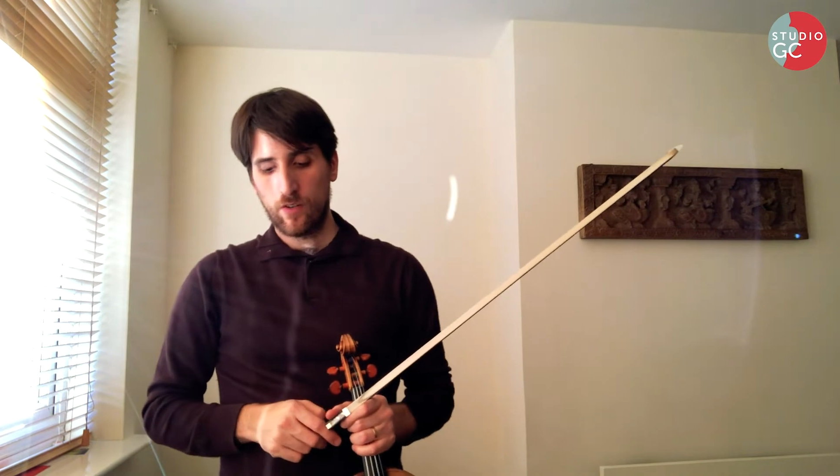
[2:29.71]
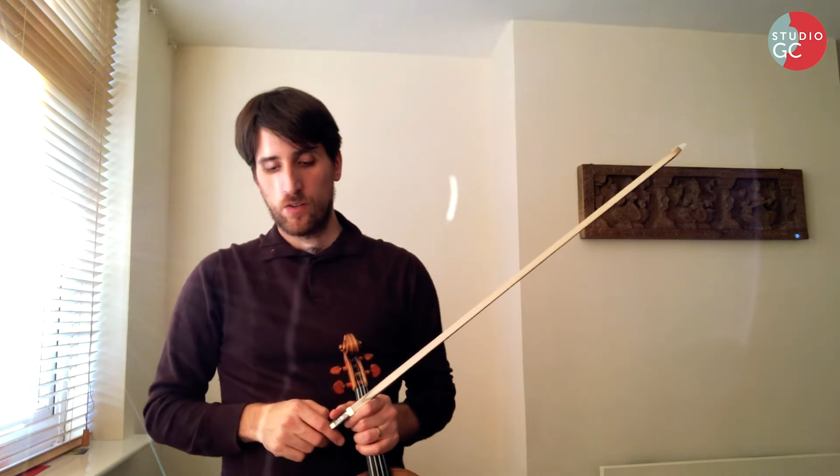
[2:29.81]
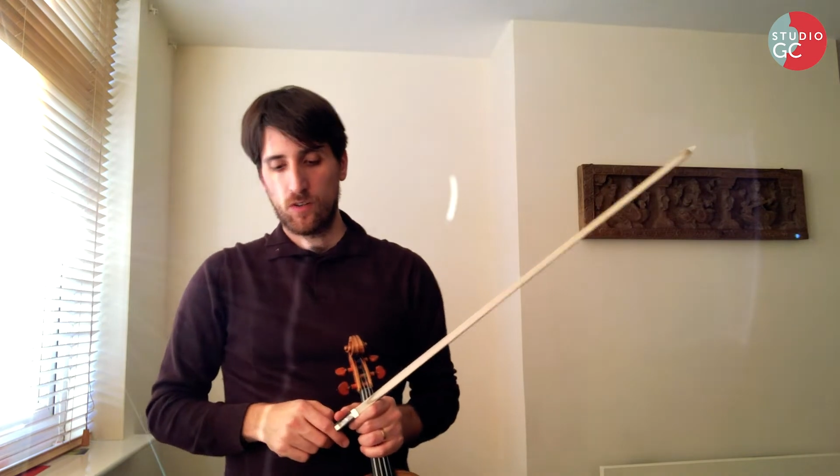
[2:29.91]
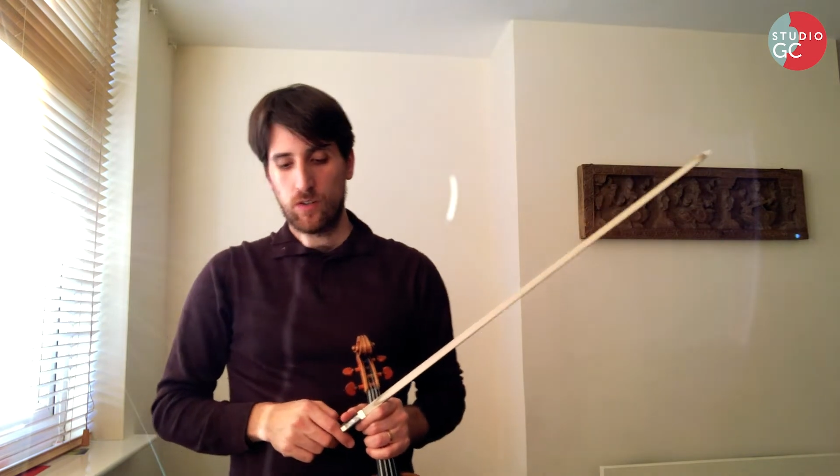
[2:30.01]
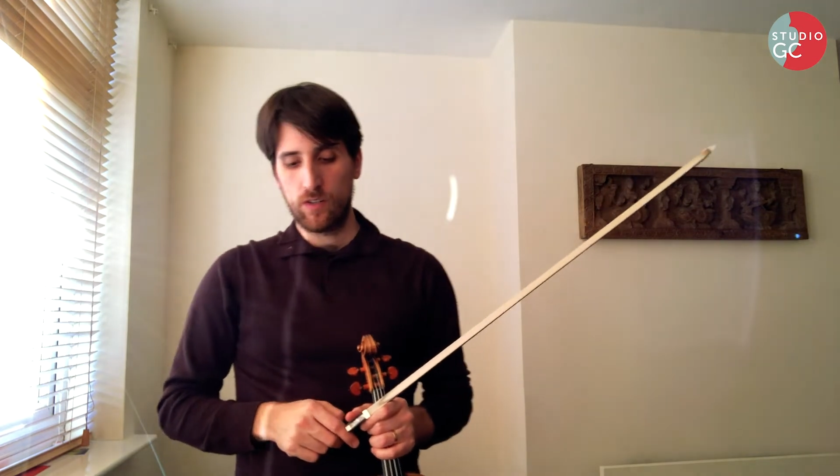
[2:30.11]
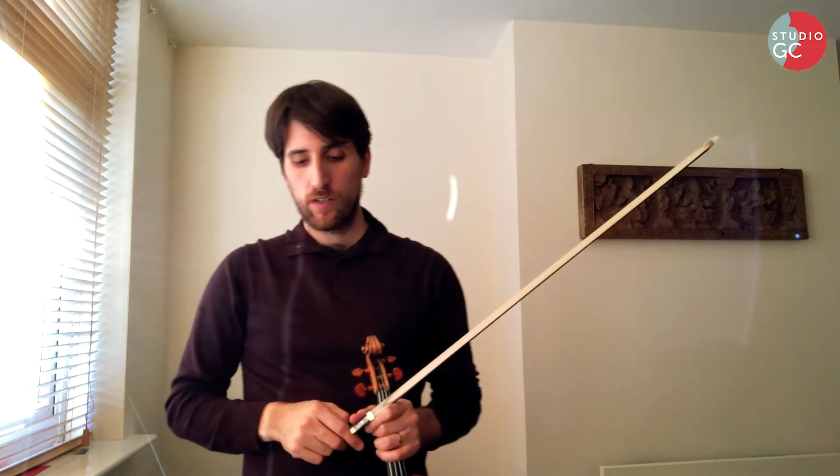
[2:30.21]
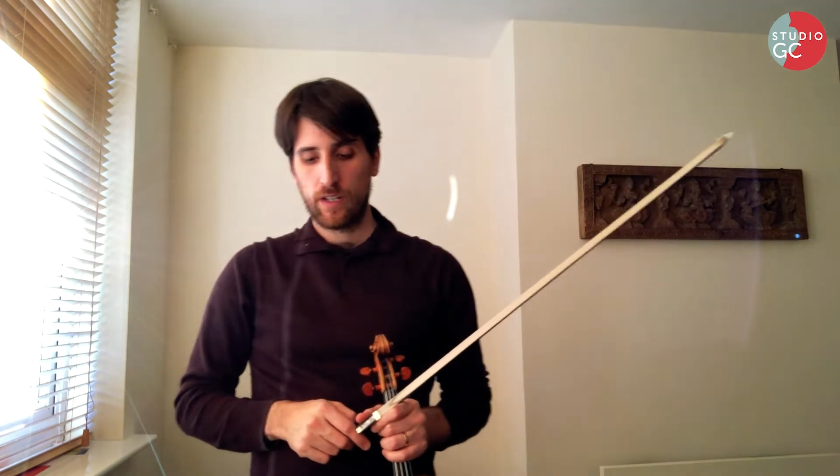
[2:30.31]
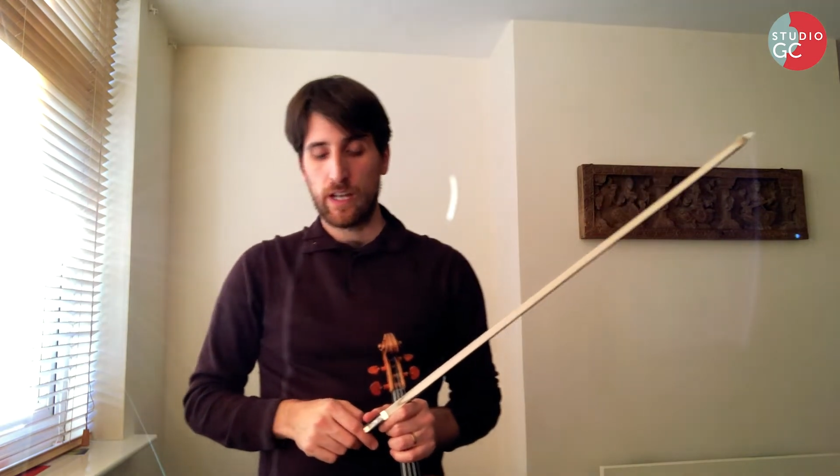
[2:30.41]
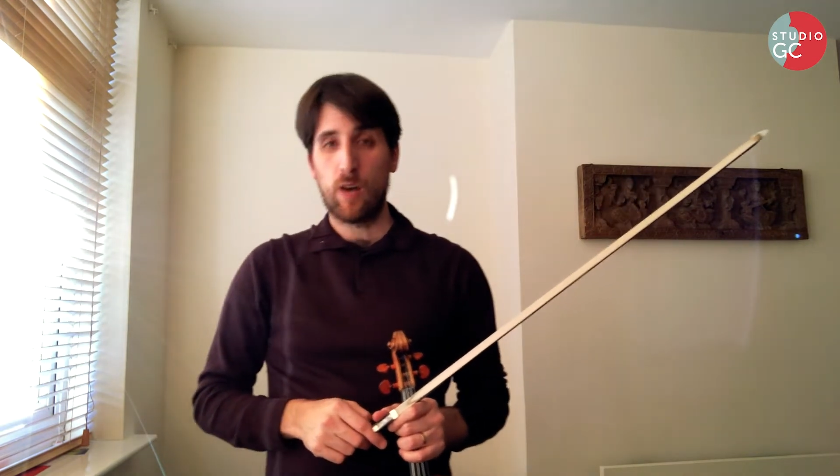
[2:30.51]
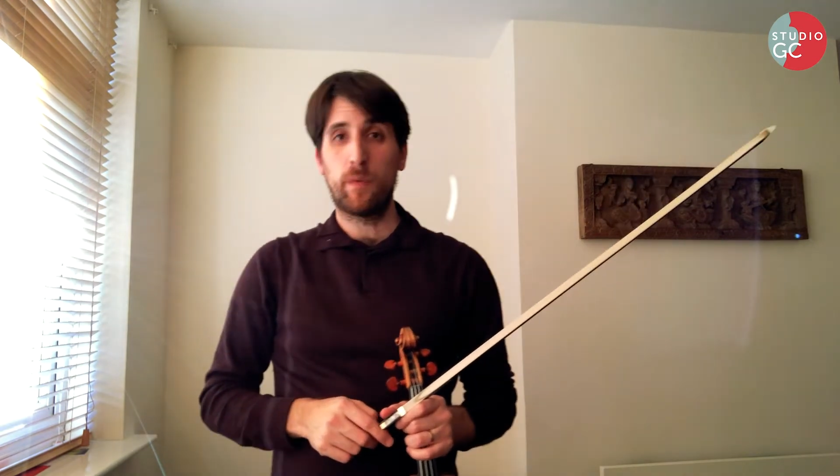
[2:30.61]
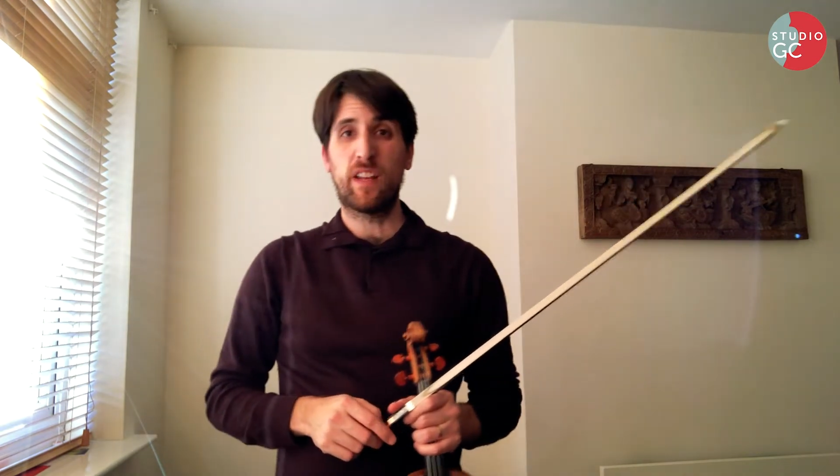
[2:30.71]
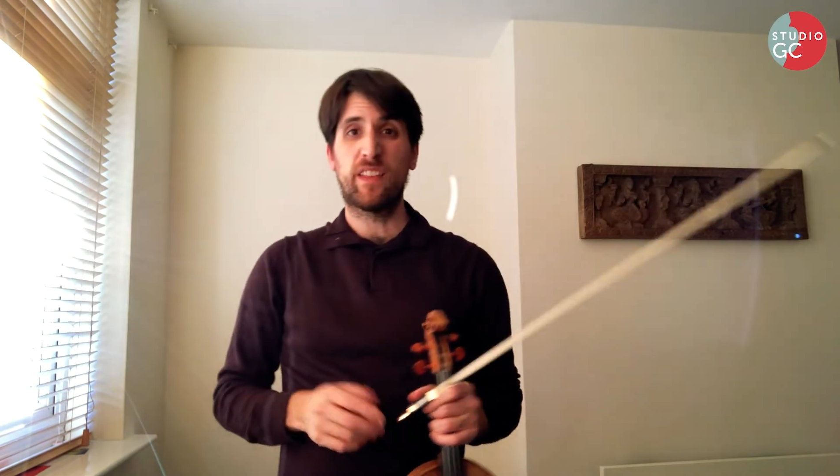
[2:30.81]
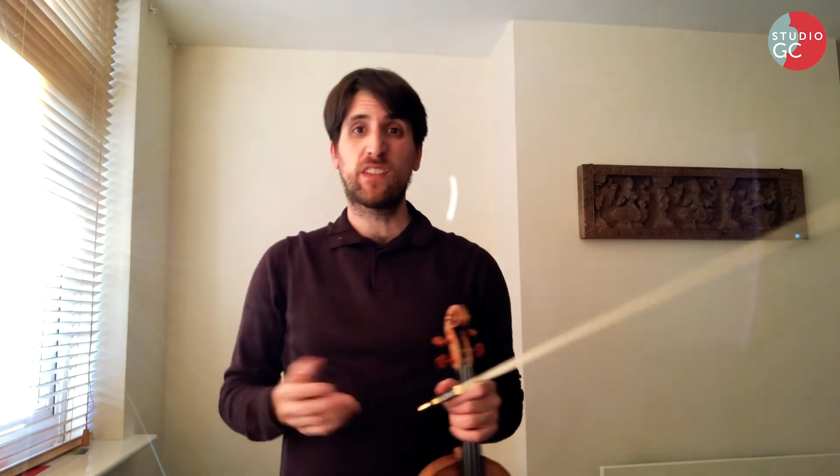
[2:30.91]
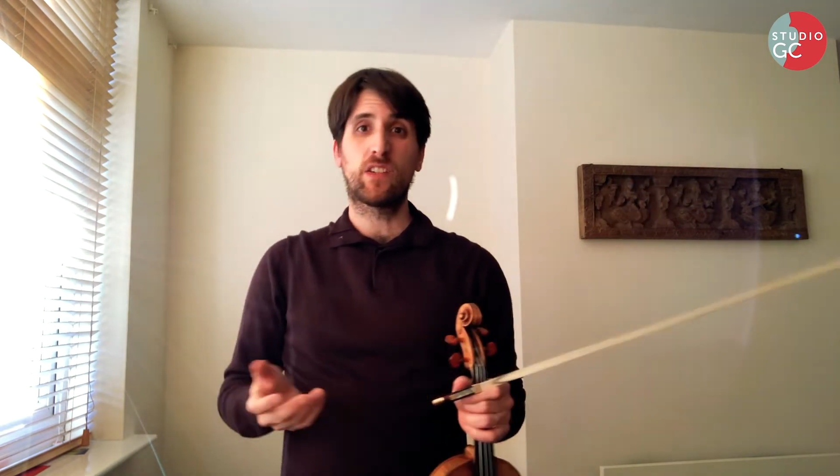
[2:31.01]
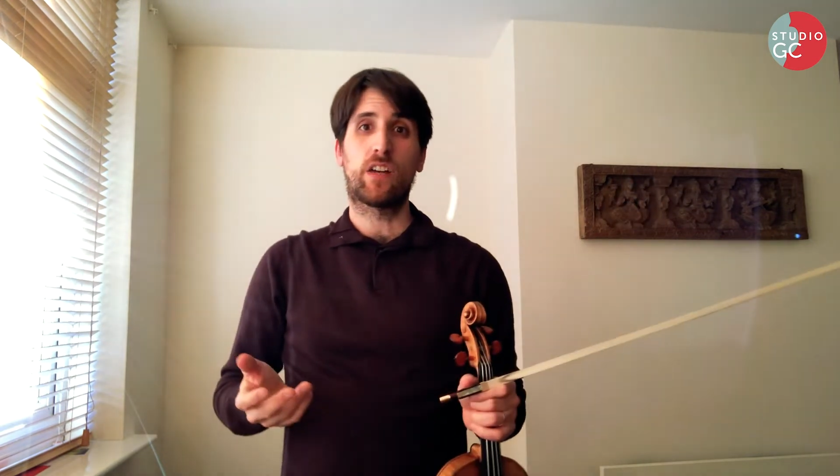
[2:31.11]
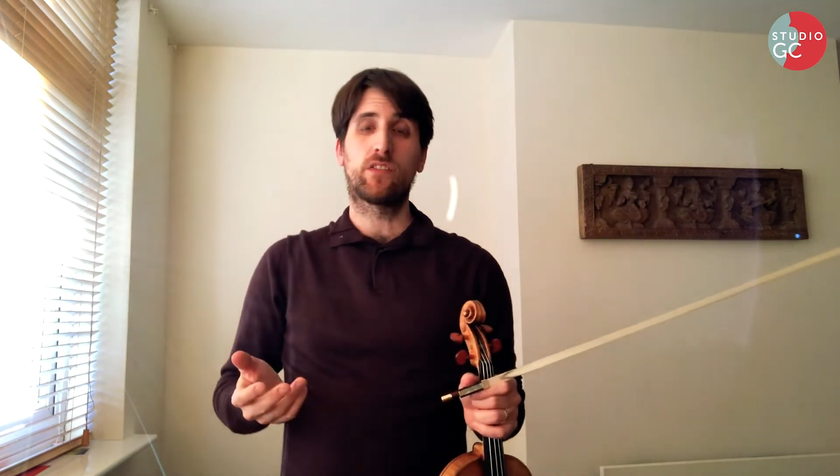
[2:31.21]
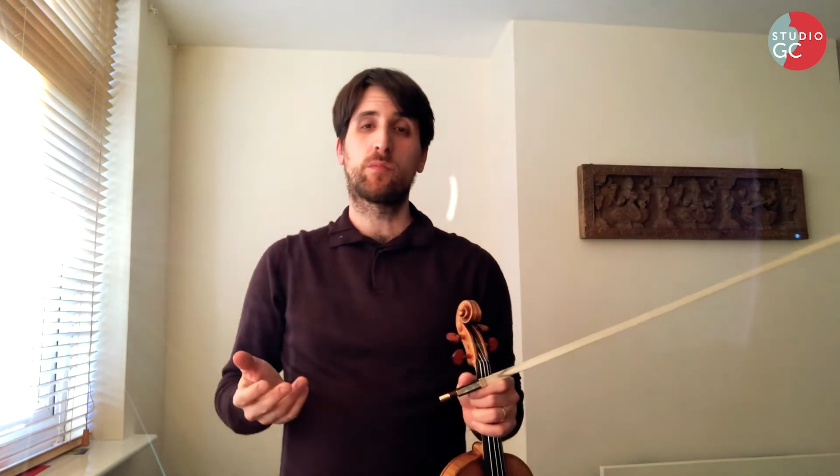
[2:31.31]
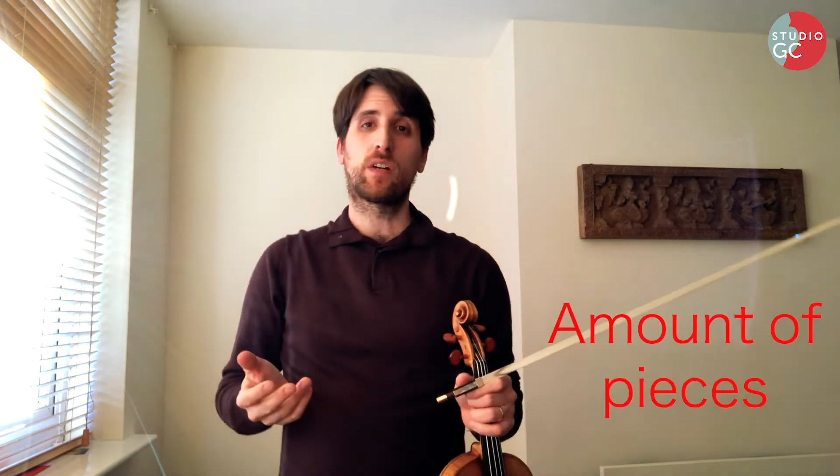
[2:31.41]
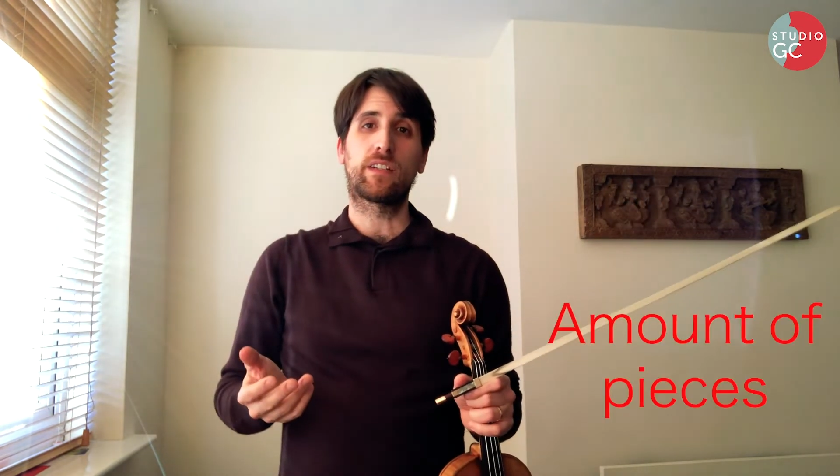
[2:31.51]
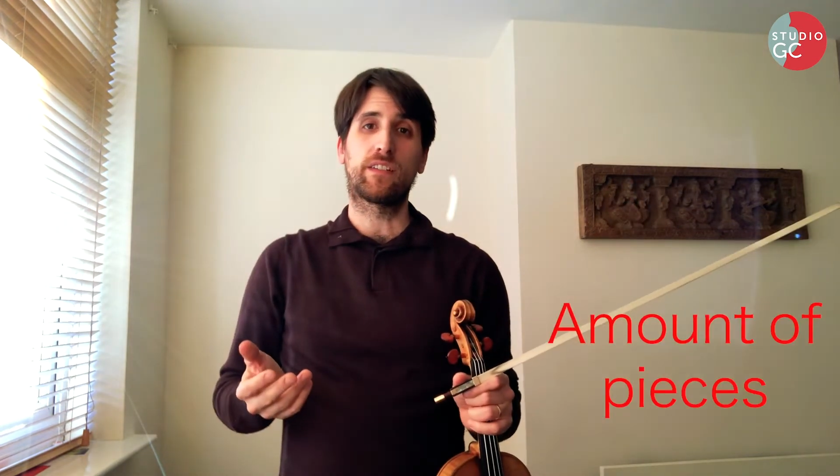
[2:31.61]
on how many things you have to
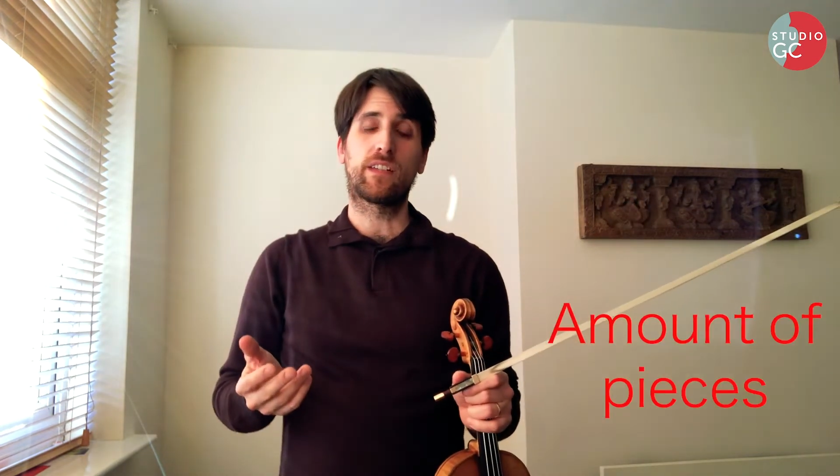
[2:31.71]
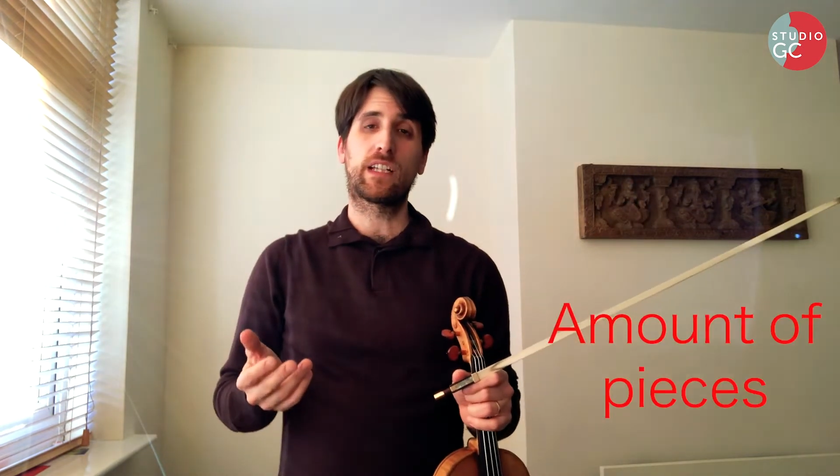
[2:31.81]
practice.